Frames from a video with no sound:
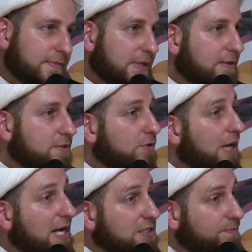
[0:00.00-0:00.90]
So
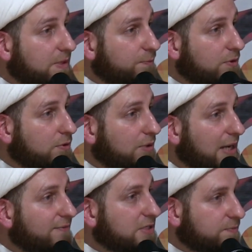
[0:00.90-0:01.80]
ask people who
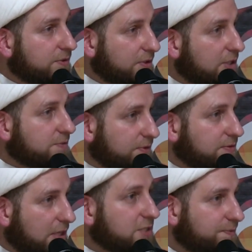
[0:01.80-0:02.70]
have
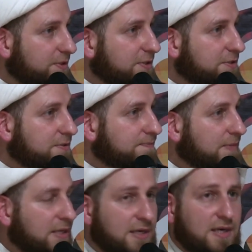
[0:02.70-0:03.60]
experience.
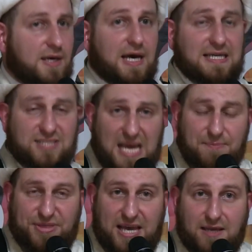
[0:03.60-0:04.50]
And same
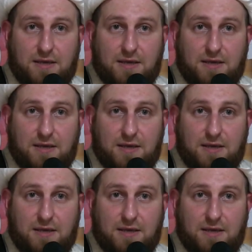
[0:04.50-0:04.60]
thing.